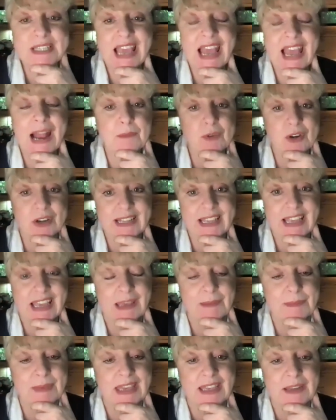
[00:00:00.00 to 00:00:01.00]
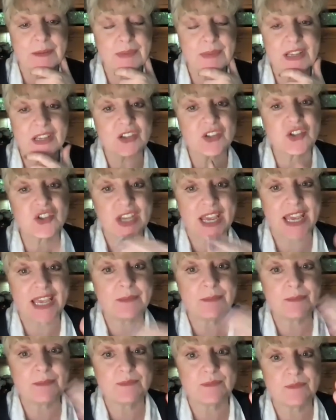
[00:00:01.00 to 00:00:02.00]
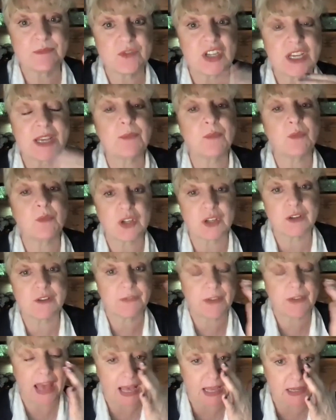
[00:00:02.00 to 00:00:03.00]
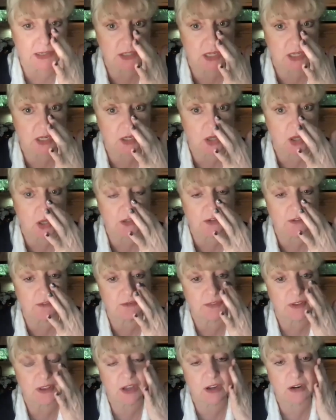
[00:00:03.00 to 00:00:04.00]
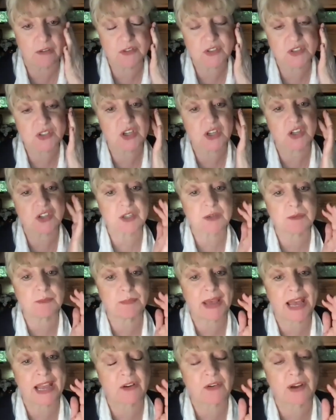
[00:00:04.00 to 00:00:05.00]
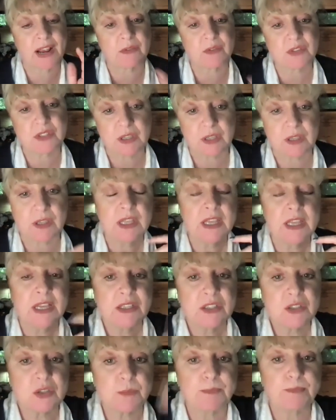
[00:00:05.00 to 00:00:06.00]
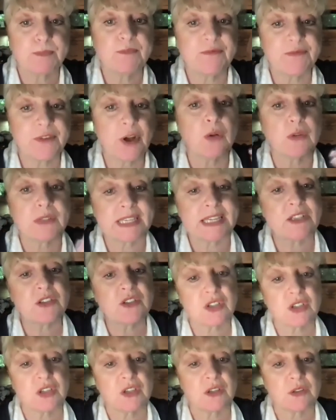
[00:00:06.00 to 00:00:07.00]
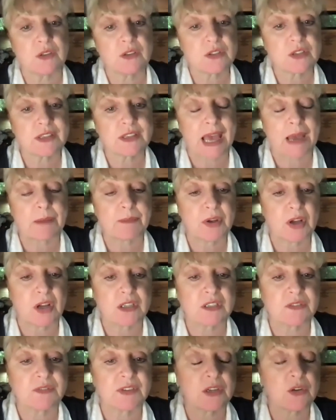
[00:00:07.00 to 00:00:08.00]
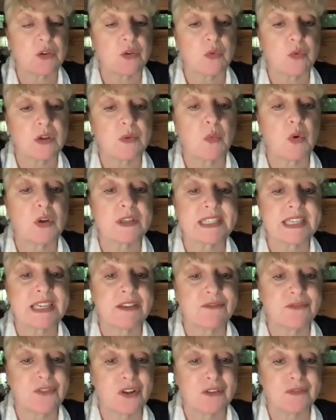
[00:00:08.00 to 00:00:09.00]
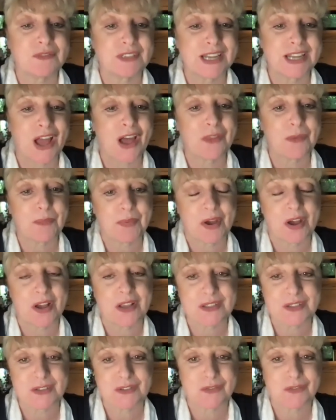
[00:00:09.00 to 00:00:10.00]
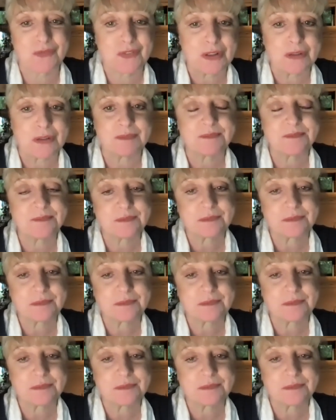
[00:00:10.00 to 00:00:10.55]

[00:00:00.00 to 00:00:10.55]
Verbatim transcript: Cameron came in? Because Jim would have had a lot of research and background to fold into that part of it, or what, was he involved in other parts of the film?